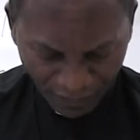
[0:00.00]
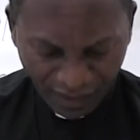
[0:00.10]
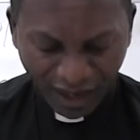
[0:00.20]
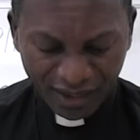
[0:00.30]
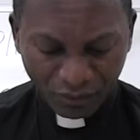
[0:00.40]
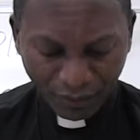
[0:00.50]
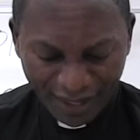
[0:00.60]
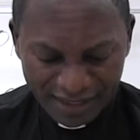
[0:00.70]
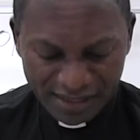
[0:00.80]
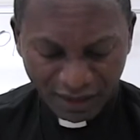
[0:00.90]
God
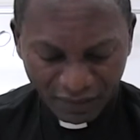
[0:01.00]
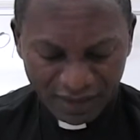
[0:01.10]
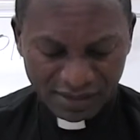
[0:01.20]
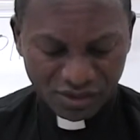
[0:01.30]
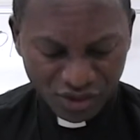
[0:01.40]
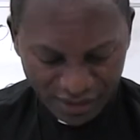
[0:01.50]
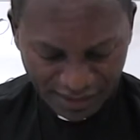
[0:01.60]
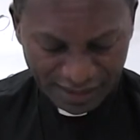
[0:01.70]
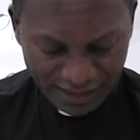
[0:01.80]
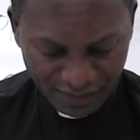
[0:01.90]
raised this
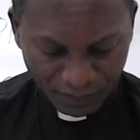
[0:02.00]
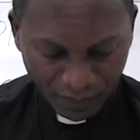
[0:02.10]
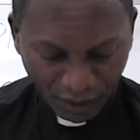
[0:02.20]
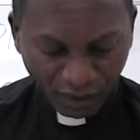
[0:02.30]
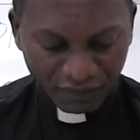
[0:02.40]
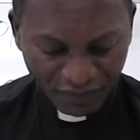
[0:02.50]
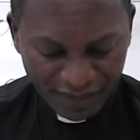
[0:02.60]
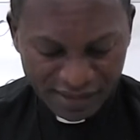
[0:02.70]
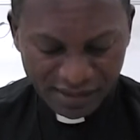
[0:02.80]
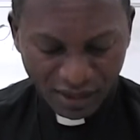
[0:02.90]
Jesus. Of
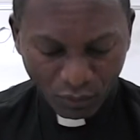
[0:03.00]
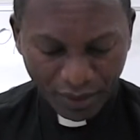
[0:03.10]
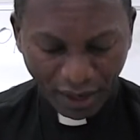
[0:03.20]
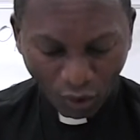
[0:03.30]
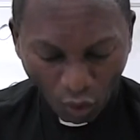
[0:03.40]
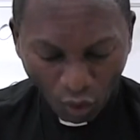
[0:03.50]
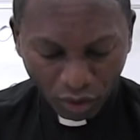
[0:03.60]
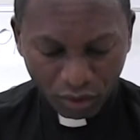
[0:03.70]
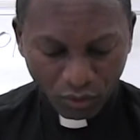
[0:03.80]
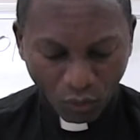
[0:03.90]
this we are
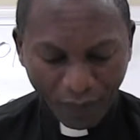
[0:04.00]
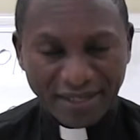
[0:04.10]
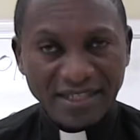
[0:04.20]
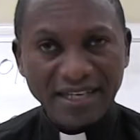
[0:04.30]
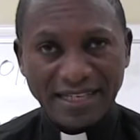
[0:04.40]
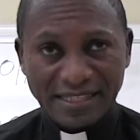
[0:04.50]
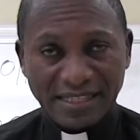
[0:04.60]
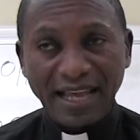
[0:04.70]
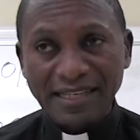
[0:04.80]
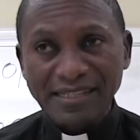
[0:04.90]
all
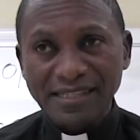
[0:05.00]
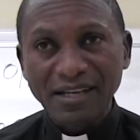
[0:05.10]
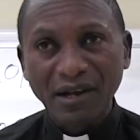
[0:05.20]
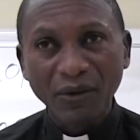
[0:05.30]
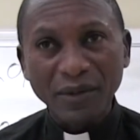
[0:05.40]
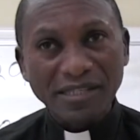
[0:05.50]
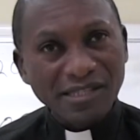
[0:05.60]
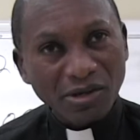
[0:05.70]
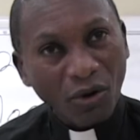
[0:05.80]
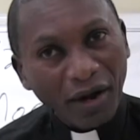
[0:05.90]
witnesses. We
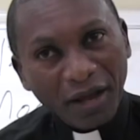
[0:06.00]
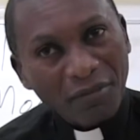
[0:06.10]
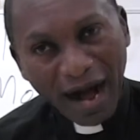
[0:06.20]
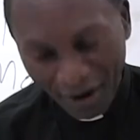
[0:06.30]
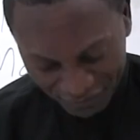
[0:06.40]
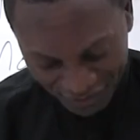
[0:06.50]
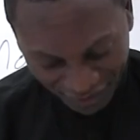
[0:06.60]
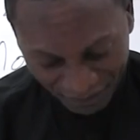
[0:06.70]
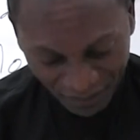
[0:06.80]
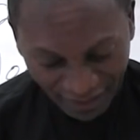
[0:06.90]
saw him
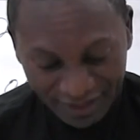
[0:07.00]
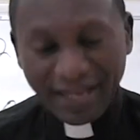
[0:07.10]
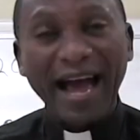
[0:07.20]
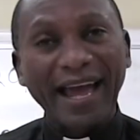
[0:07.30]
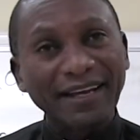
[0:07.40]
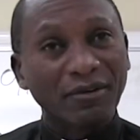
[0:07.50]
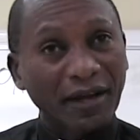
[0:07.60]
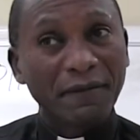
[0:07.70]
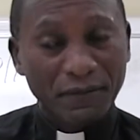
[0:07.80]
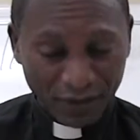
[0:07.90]
after he died,
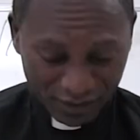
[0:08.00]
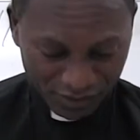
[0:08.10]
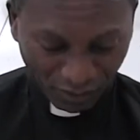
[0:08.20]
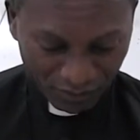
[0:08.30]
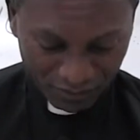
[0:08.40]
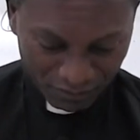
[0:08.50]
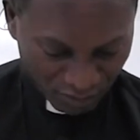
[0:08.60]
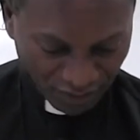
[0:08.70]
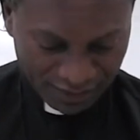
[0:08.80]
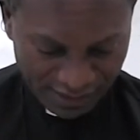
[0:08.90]
okay? So
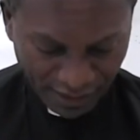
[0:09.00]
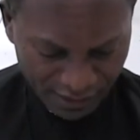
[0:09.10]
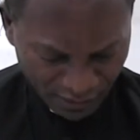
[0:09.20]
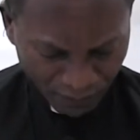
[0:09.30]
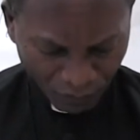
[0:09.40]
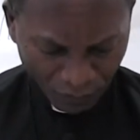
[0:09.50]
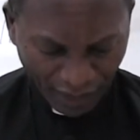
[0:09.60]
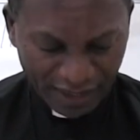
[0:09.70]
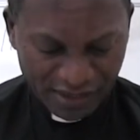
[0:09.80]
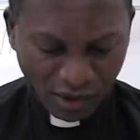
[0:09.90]
Peter says,
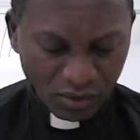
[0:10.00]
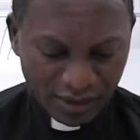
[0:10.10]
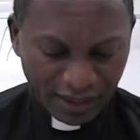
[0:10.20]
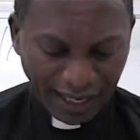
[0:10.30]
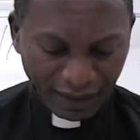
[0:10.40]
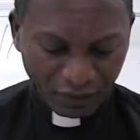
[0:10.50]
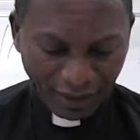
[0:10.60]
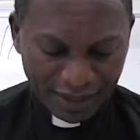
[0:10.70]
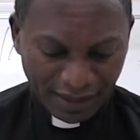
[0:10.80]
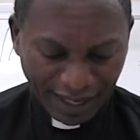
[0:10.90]
exalted at the
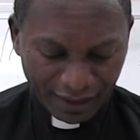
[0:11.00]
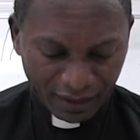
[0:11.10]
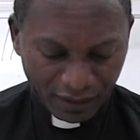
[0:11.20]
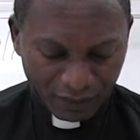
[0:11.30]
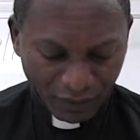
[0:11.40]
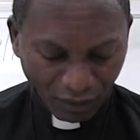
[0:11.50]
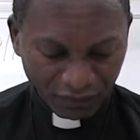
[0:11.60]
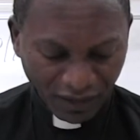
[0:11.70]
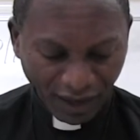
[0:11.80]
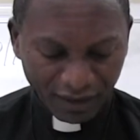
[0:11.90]
right hand
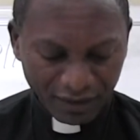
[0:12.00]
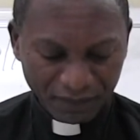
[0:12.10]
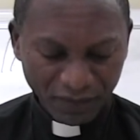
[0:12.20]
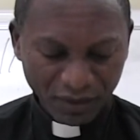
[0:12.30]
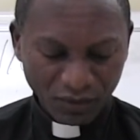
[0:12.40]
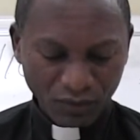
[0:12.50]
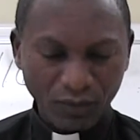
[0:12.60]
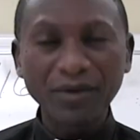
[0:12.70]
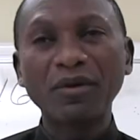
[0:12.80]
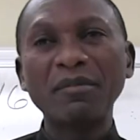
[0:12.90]
of God.
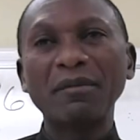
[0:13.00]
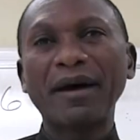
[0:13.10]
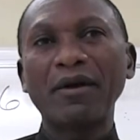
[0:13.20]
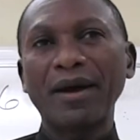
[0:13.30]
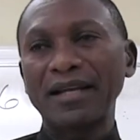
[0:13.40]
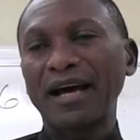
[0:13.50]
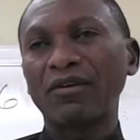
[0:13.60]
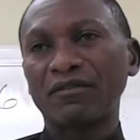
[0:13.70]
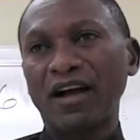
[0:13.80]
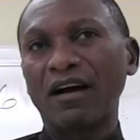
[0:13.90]
What do we mean by right
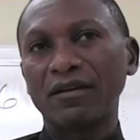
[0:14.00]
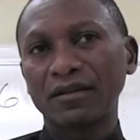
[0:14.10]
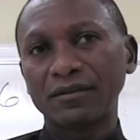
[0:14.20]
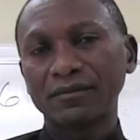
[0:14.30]
hand of God?